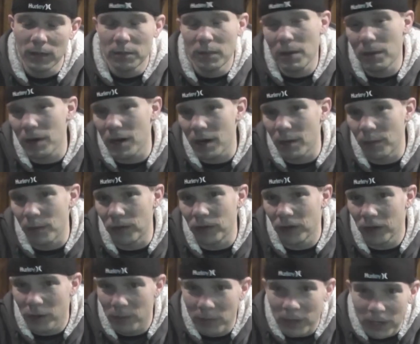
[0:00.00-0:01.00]
Maybe not a
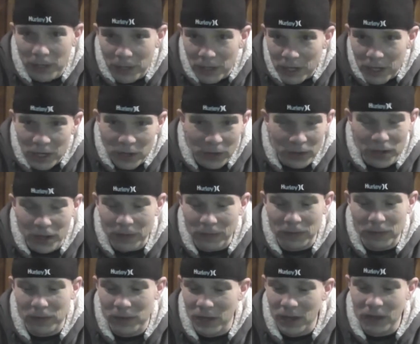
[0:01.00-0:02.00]
bazillion, but, you know, enough
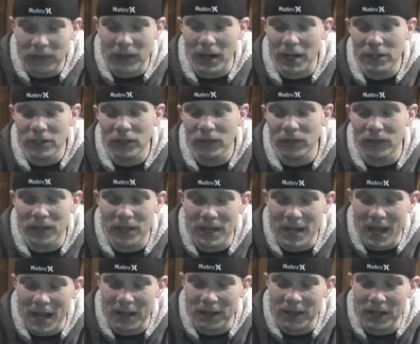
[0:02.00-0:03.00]
things that I just did
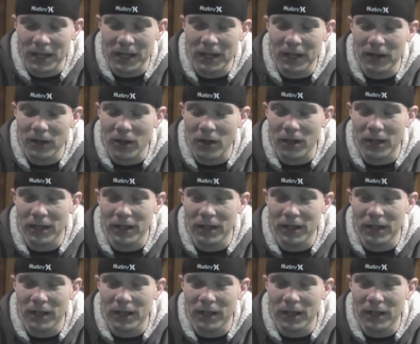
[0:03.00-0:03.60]
not like it at all.